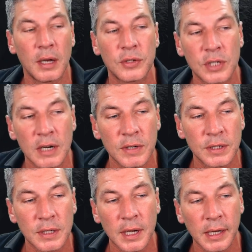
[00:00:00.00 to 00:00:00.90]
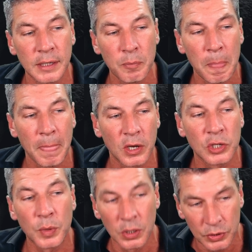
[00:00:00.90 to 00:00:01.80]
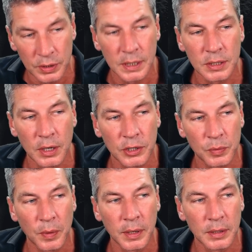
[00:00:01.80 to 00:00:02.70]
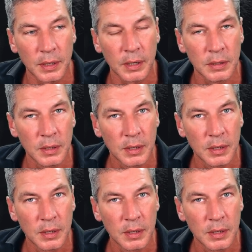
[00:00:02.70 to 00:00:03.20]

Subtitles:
series today, because we looked at this last week, yeah?